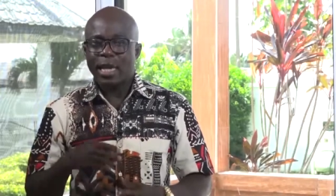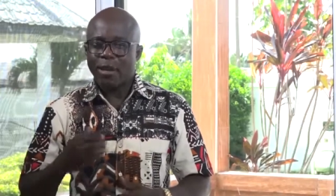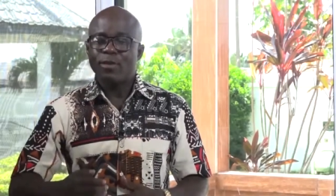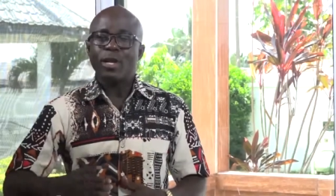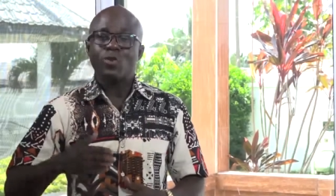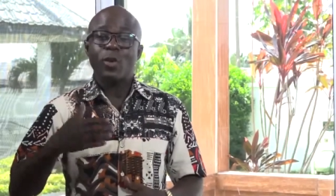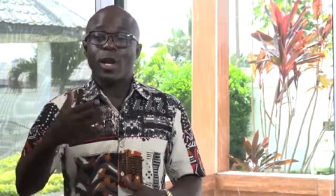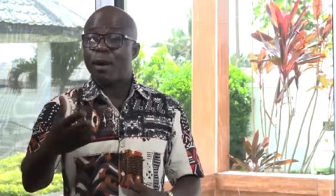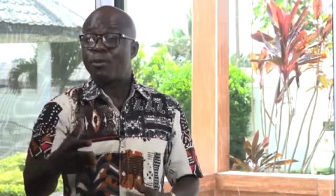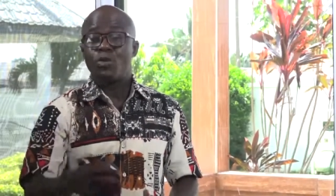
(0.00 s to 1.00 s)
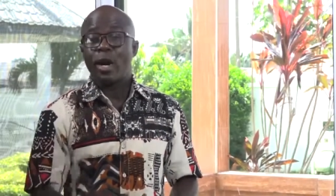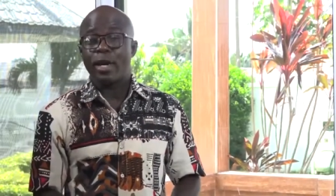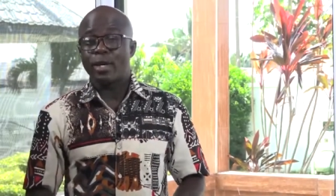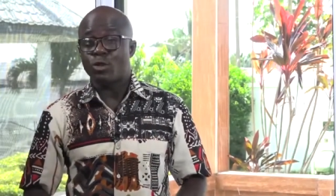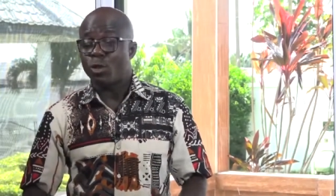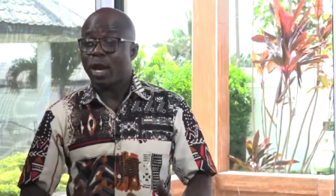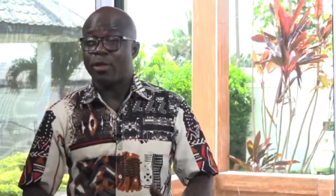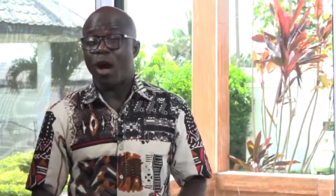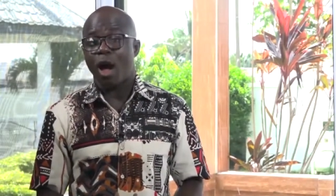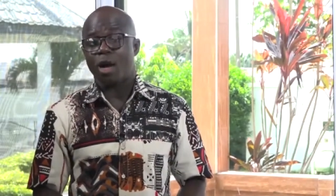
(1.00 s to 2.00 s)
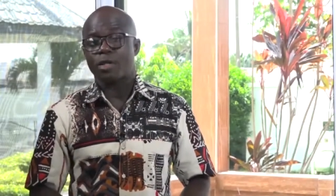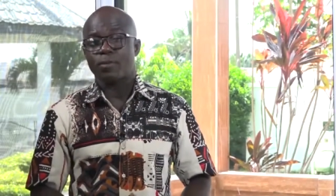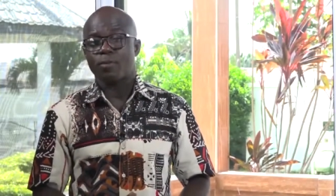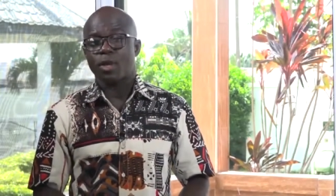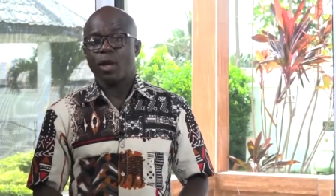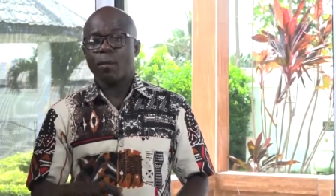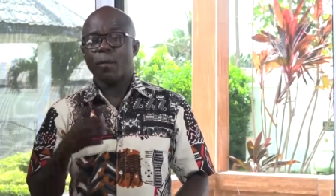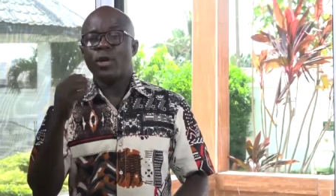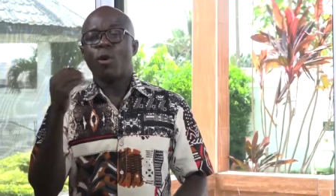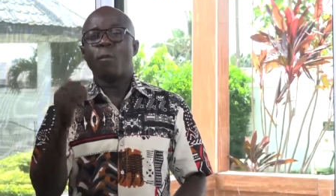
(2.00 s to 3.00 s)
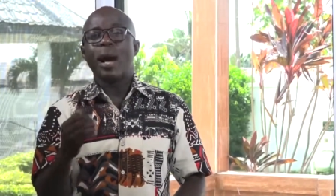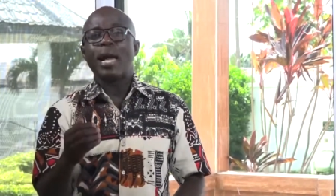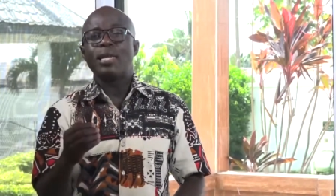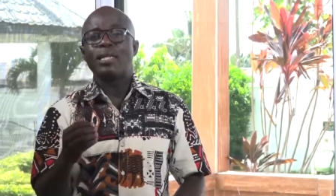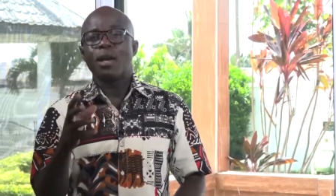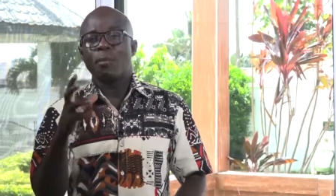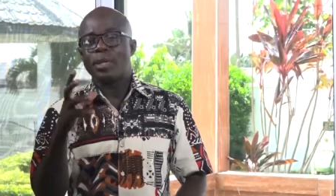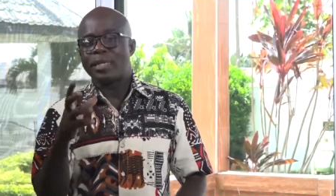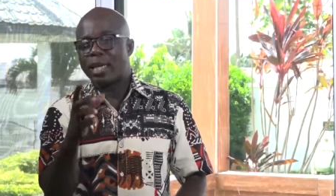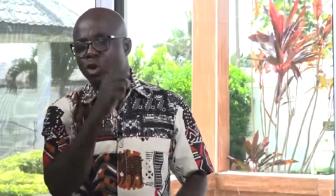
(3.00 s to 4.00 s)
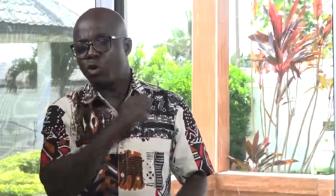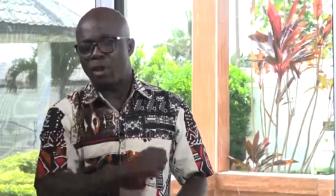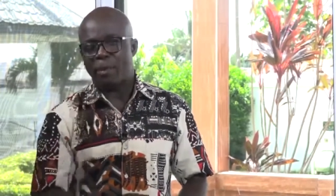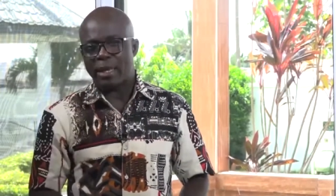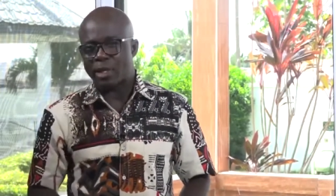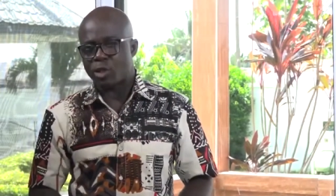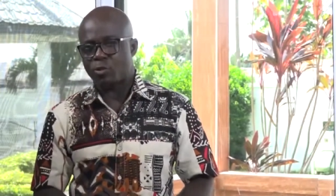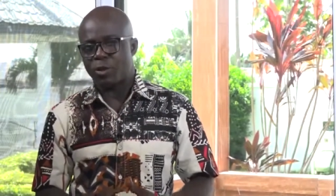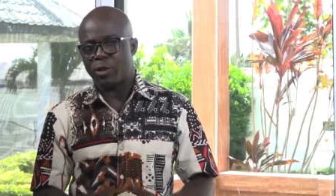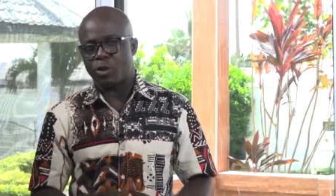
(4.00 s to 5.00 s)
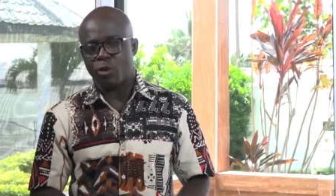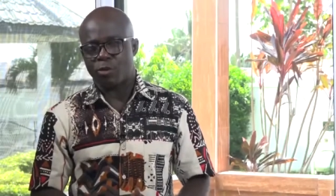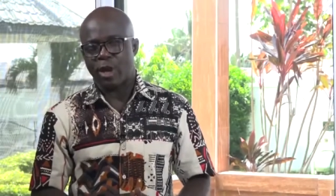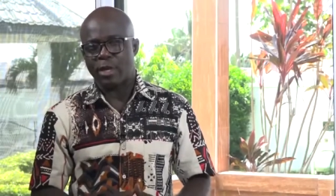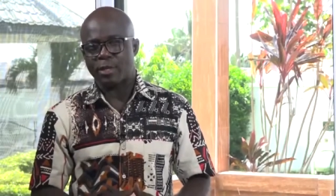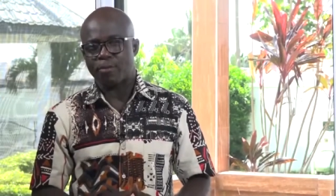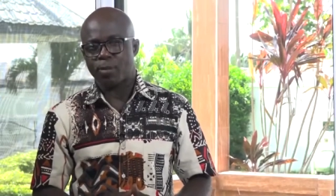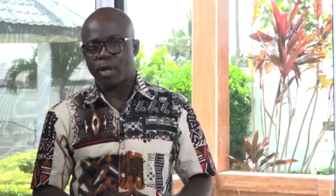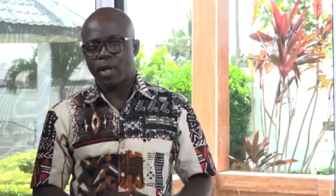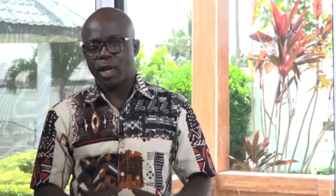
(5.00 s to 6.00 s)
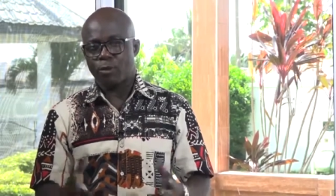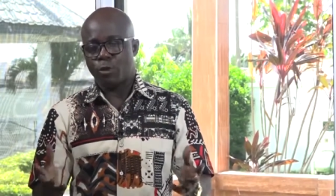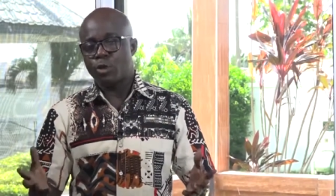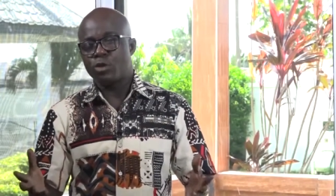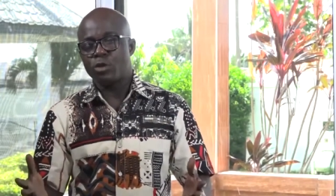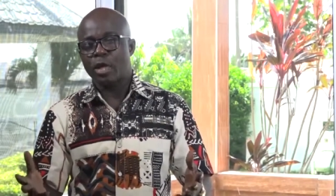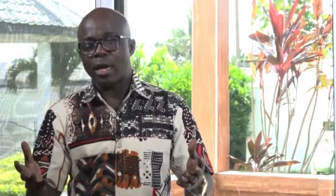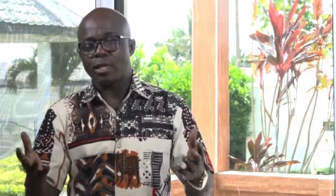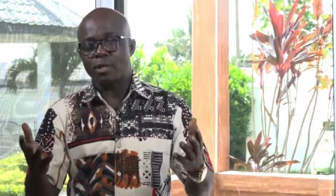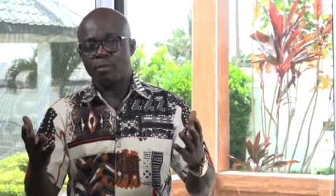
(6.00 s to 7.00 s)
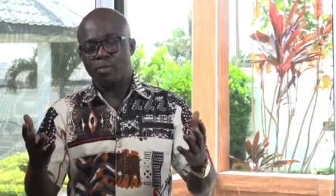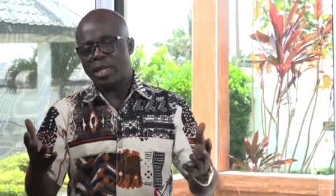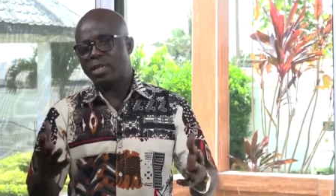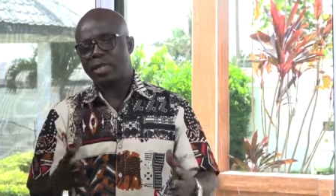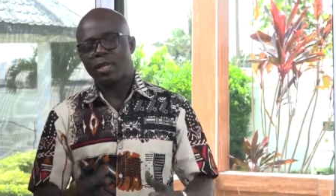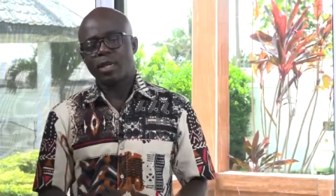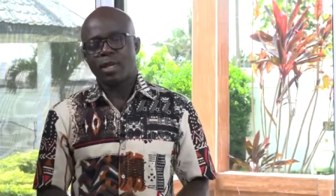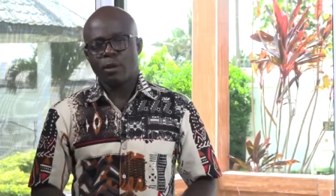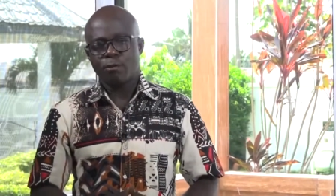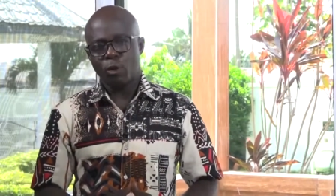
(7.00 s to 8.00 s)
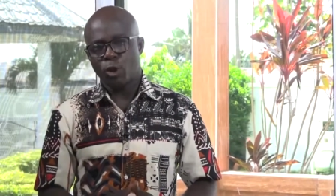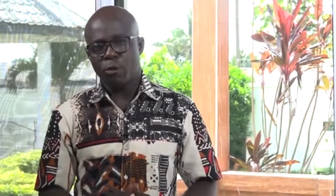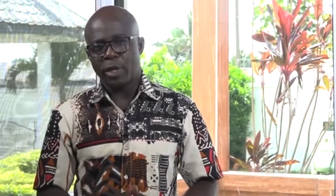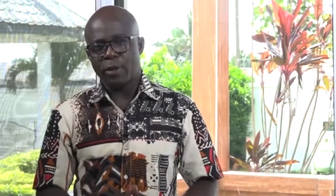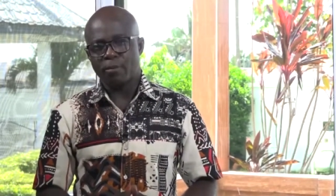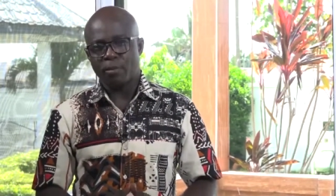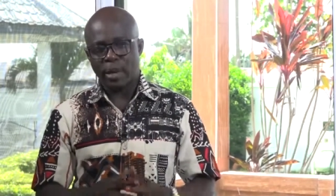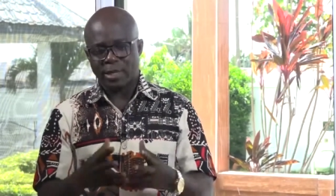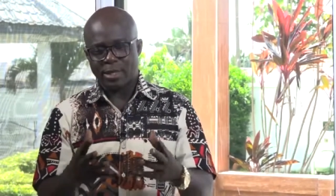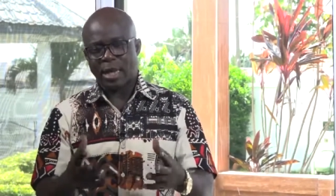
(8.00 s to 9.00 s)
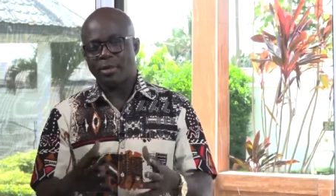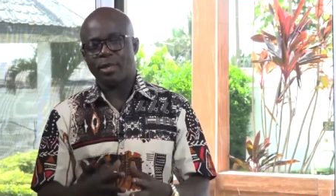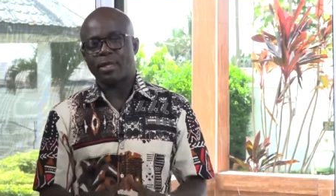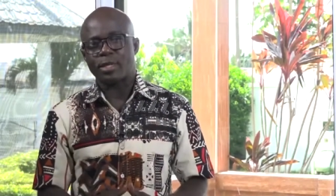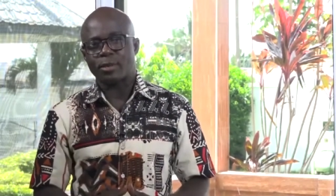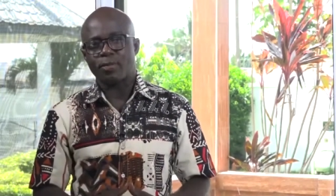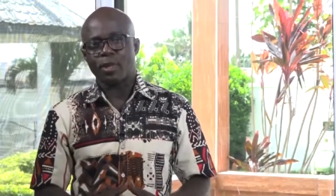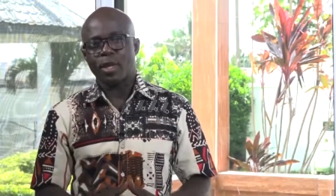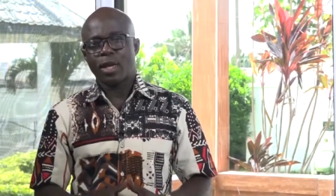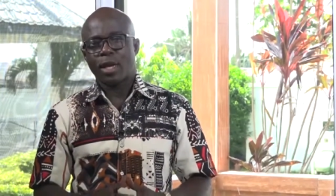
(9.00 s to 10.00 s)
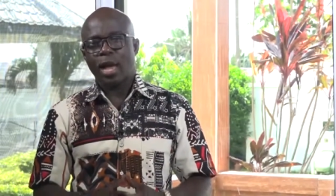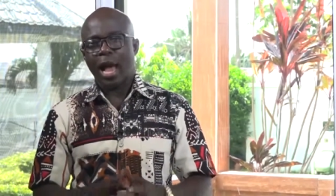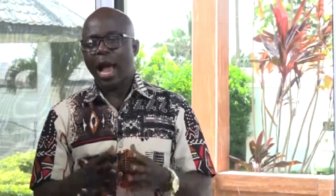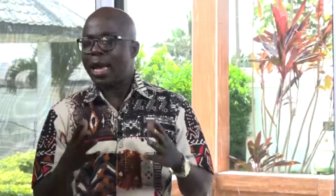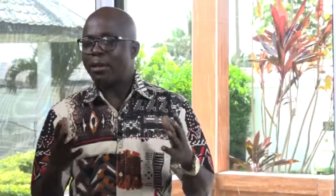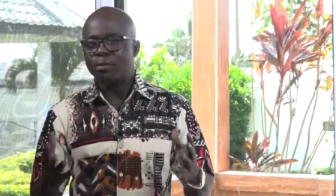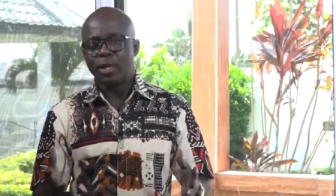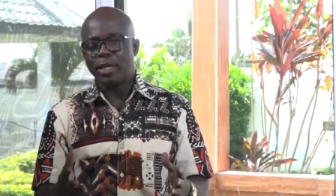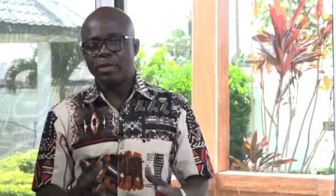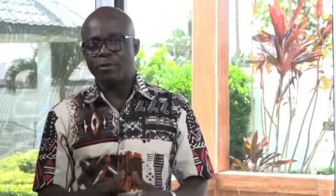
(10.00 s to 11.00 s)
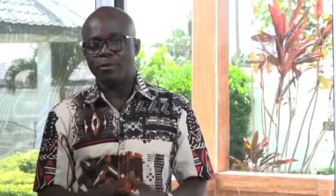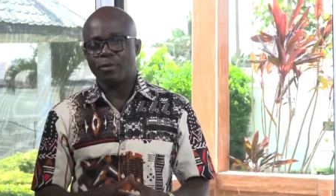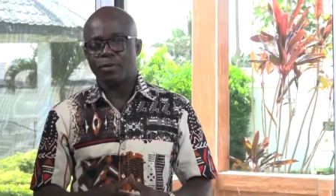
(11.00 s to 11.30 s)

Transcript: Even as we come to you again to look at the heart, may your mind be taken over by the Spirit of Christ. If you want to do that, please follow me by saying this I believe